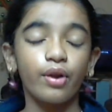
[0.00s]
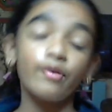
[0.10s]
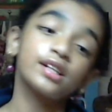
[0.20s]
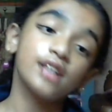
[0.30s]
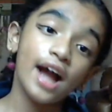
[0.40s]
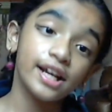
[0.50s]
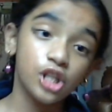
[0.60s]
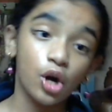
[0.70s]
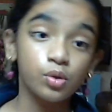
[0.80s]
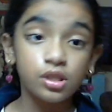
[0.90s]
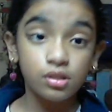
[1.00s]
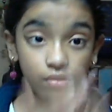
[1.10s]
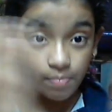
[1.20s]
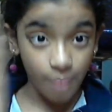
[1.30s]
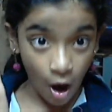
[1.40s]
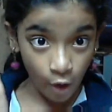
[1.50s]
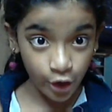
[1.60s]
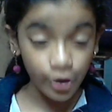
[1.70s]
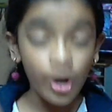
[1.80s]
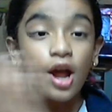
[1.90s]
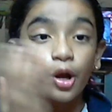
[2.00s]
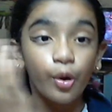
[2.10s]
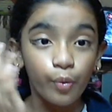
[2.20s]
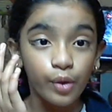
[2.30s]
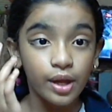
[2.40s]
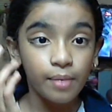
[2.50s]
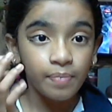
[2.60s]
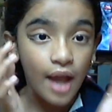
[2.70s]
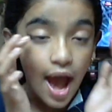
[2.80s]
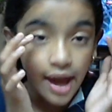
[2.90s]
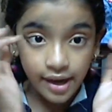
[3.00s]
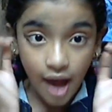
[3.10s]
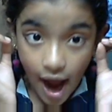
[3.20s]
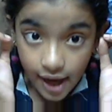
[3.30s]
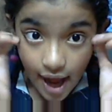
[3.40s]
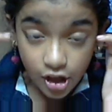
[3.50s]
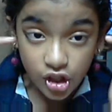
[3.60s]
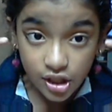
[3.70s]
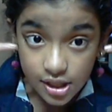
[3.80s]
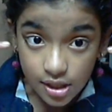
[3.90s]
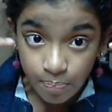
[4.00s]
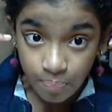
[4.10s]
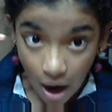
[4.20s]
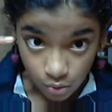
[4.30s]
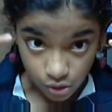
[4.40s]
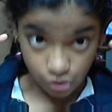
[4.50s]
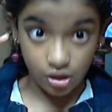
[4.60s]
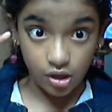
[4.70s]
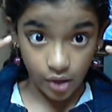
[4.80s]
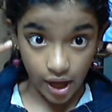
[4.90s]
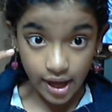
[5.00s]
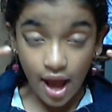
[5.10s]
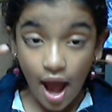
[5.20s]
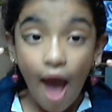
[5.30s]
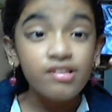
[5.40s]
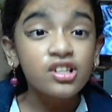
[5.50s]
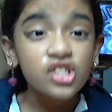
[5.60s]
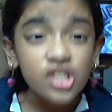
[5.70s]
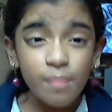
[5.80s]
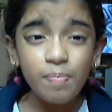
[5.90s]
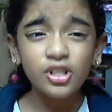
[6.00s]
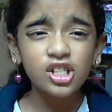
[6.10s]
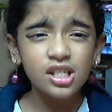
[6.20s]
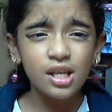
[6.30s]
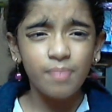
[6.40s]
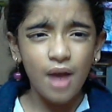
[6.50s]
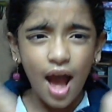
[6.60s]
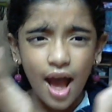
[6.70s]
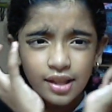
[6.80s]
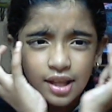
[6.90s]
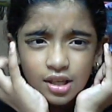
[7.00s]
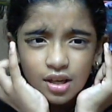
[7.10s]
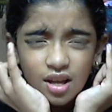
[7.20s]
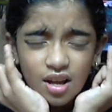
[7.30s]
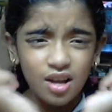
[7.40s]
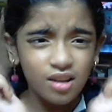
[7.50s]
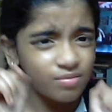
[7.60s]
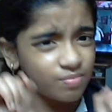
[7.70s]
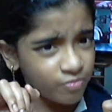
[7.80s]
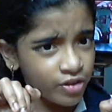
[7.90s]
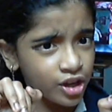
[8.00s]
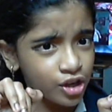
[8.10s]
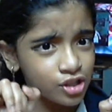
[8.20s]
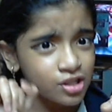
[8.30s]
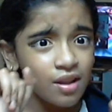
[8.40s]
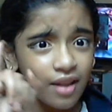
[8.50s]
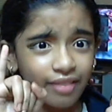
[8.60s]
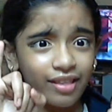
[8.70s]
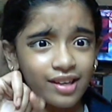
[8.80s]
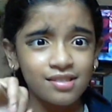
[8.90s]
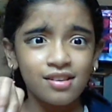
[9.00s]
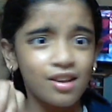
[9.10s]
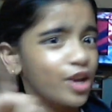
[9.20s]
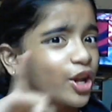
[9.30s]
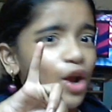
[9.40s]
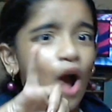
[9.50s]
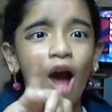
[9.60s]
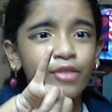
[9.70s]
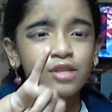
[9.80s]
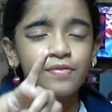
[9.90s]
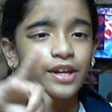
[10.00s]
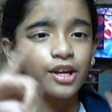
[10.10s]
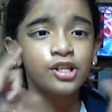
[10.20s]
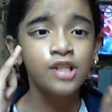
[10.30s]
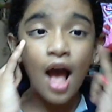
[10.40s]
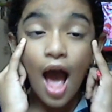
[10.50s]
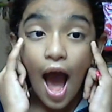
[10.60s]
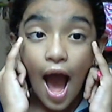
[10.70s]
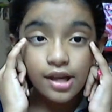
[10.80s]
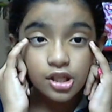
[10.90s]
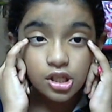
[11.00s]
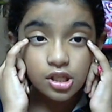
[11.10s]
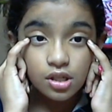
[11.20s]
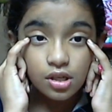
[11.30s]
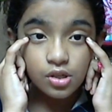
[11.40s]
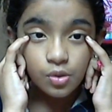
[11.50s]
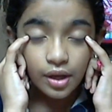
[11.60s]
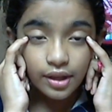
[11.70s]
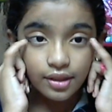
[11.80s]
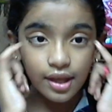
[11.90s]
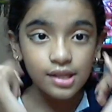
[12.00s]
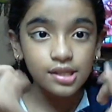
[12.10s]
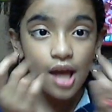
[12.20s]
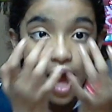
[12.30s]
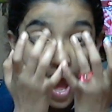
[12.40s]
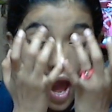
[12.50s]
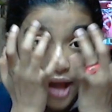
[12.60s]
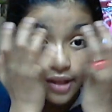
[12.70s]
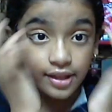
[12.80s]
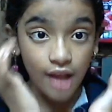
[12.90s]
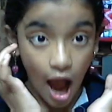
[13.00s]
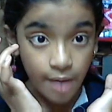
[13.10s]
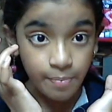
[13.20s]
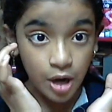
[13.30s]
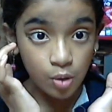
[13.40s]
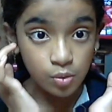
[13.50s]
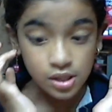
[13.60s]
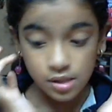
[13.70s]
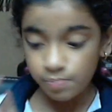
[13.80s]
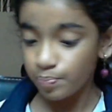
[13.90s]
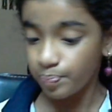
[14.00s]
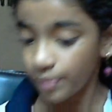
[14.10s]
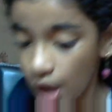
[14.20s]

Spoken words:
and whatever I told, powder, cream, and an eyeliner just at a bound, okay? At the tip, just keep, and then fingers like this. You know how this fingers, and just do like this, and then eyebrows